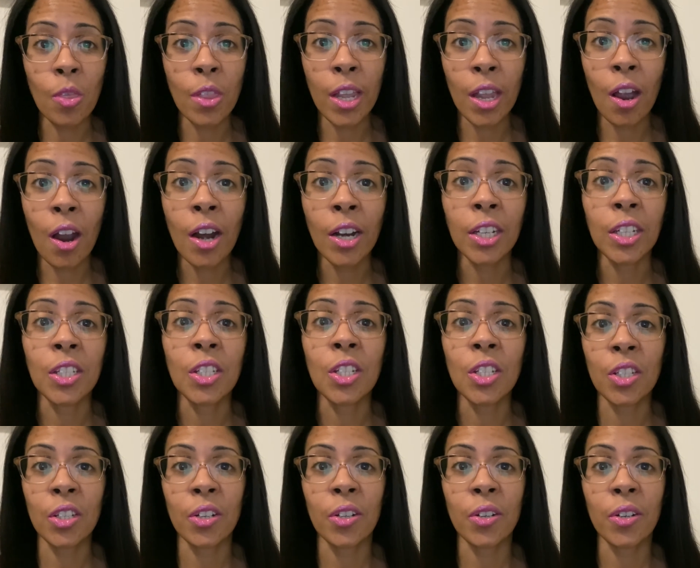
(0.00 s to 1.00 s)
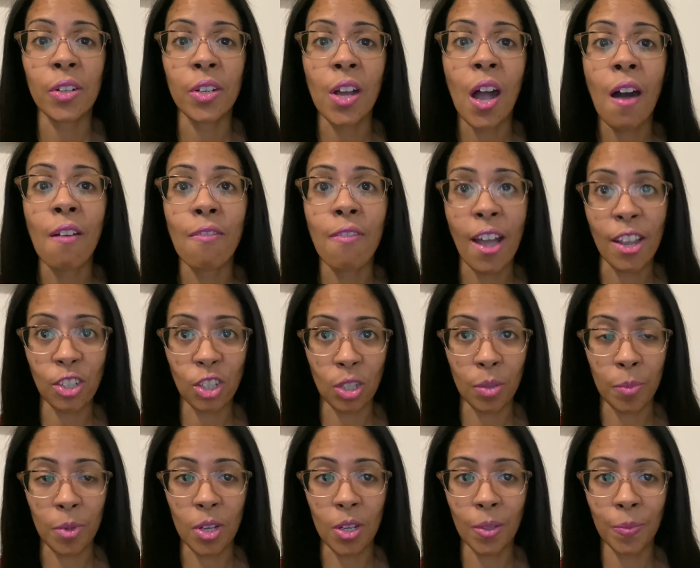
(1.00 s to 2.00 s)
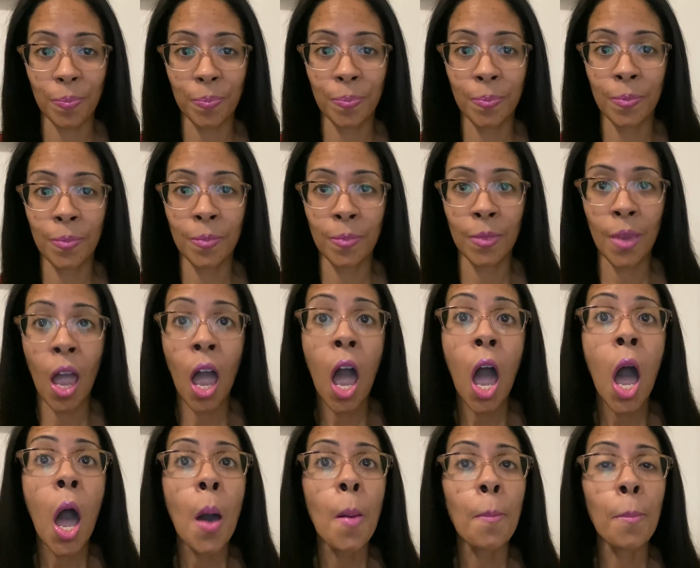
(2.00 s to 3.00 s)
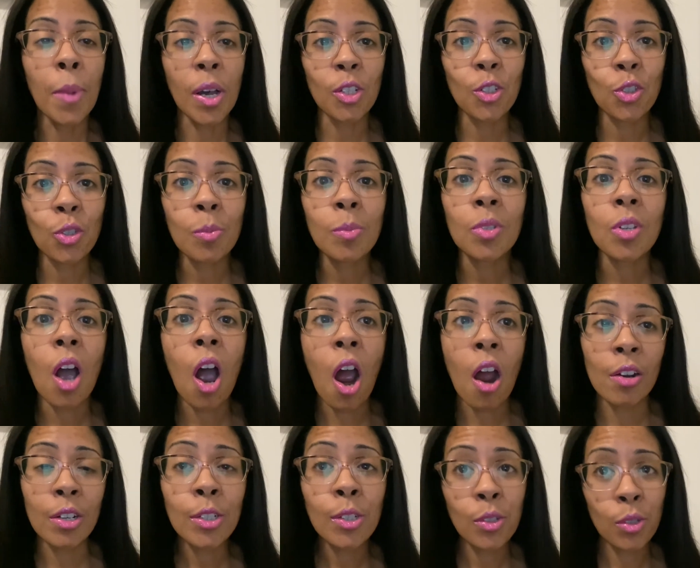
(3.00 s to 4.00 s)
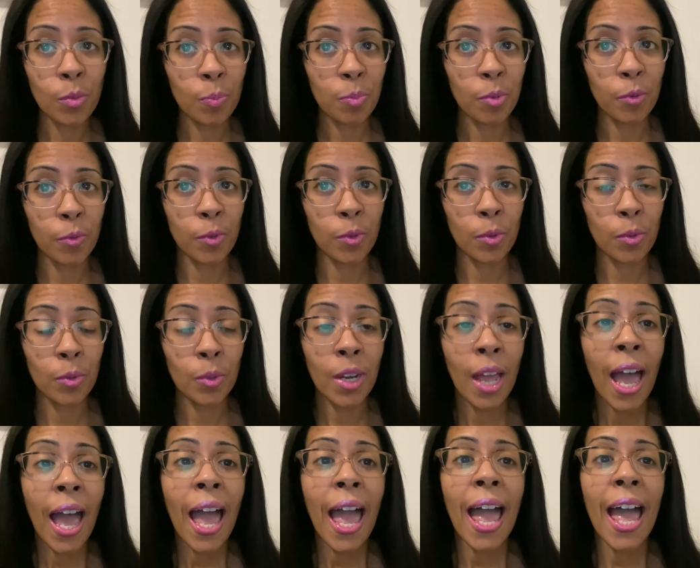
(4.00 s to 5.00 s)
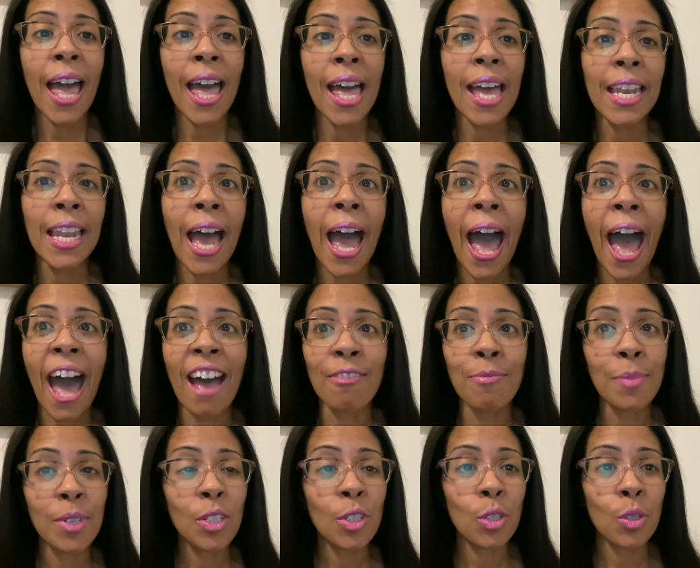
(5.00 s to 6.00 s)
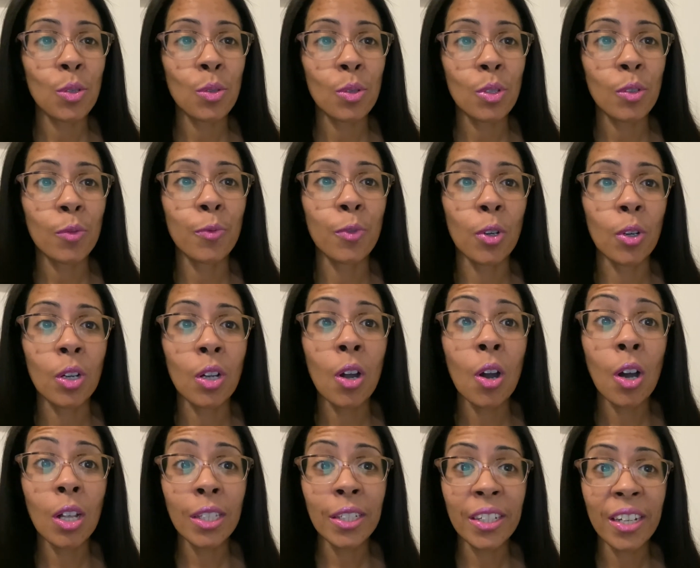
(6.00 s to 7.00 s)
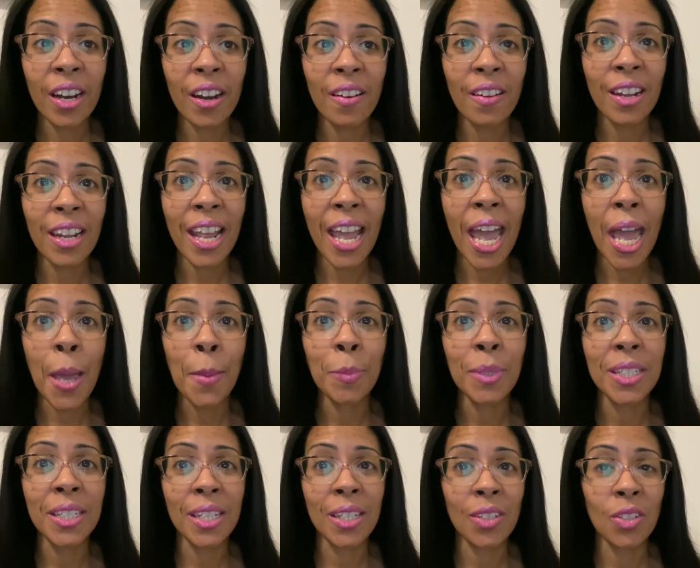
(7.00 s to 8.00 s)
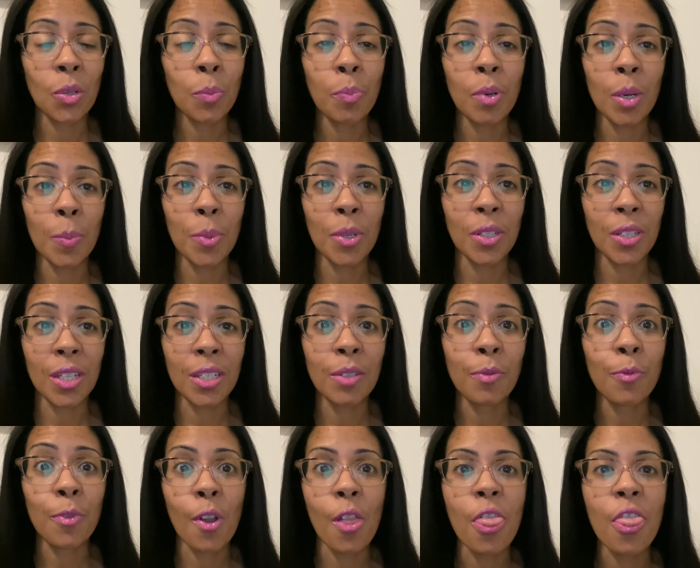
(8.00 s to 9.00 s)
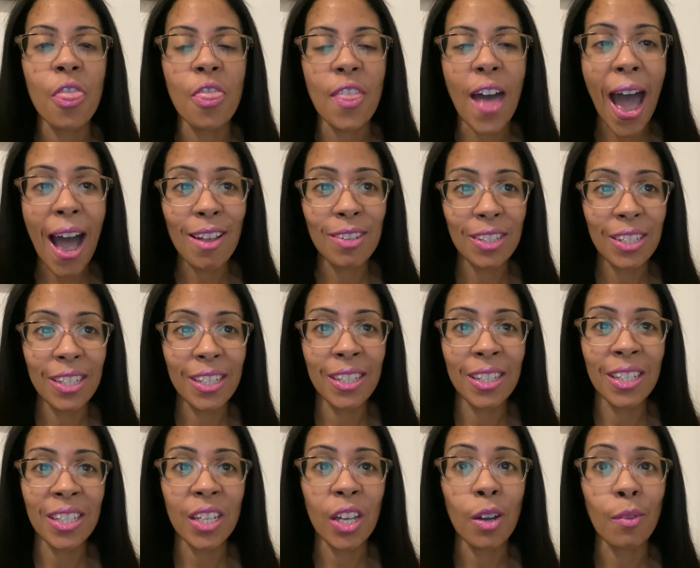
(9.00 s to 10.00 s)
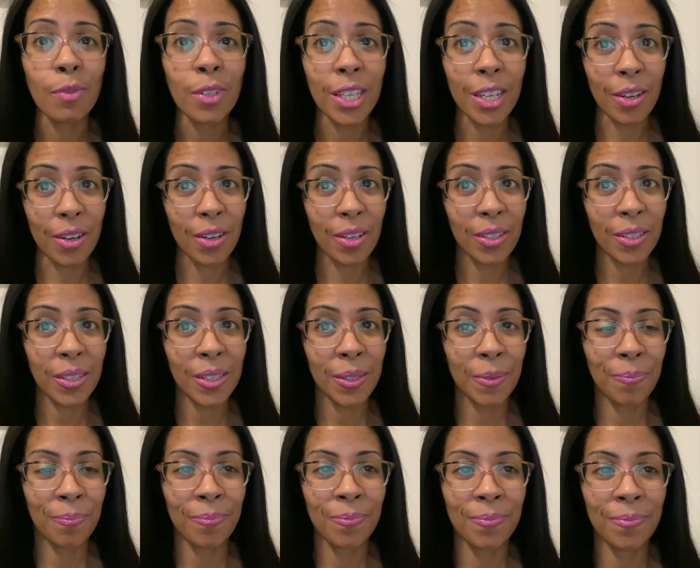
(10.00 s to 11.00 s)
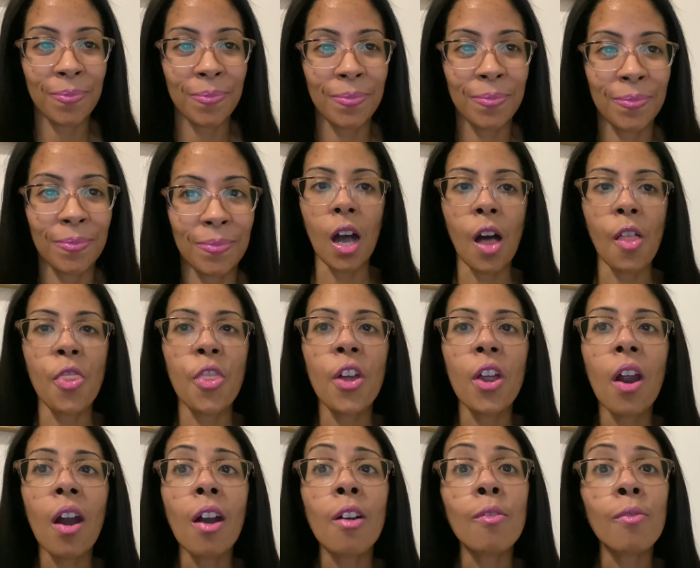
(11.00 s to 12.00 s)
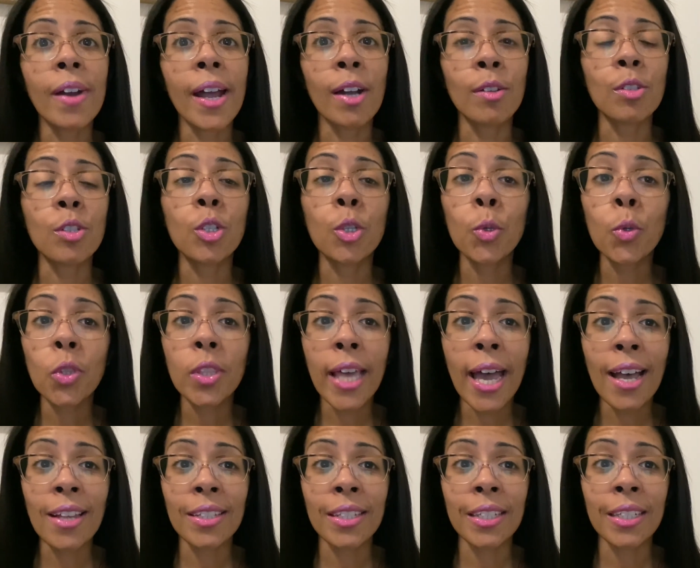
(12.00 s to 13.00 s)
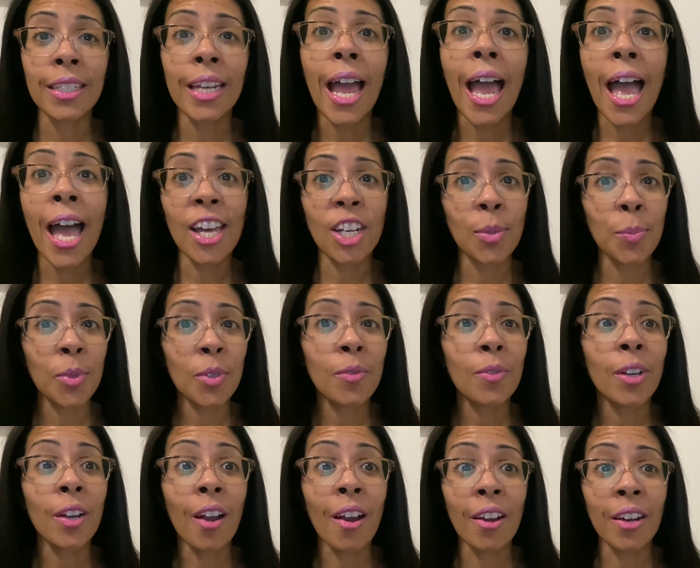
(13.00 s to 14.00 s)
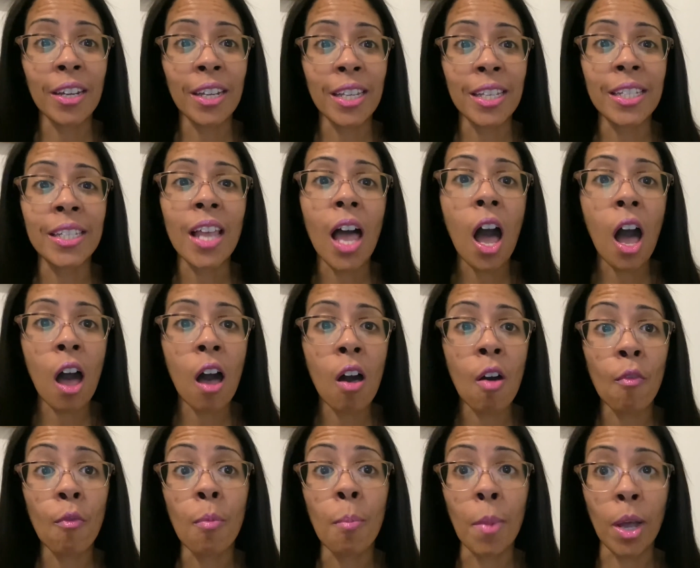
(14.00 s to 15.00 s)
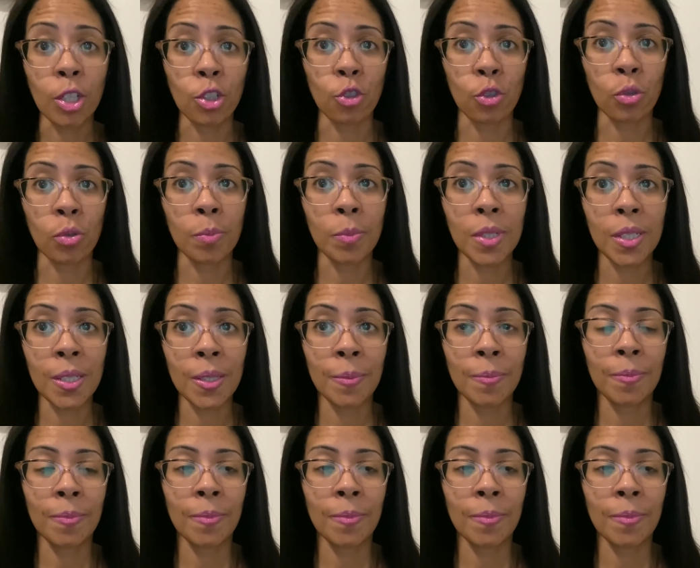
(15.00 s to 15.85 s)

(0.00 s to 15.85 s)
they are considered a vegetable. Mushrooms are superfood and have been used for culinary and medicinal purposes for thousands of years. There are around 2,000 edible varieties of mushrooms.